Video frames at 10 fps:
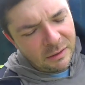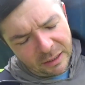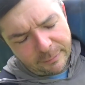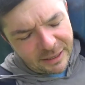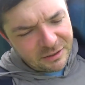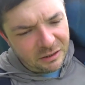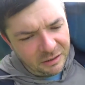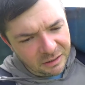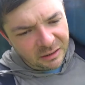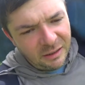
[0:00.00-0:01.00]
Anyways,
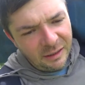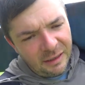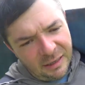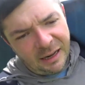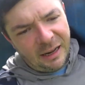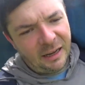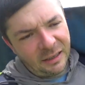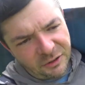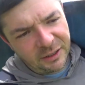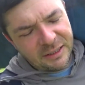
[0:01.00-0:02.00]
uh,
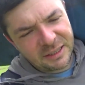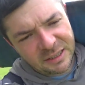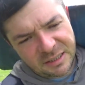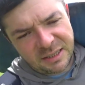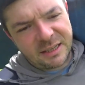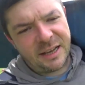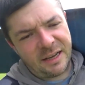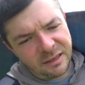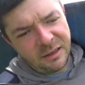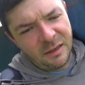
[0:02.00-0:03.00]
you guys got to see
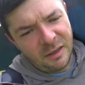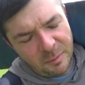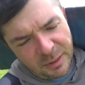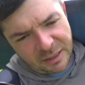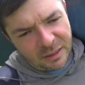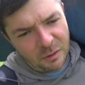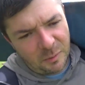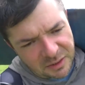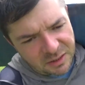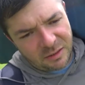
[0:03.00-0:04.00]
that. Miko
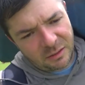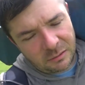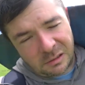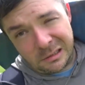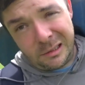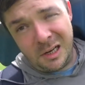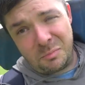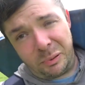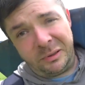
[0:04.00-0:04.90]
wants a clip.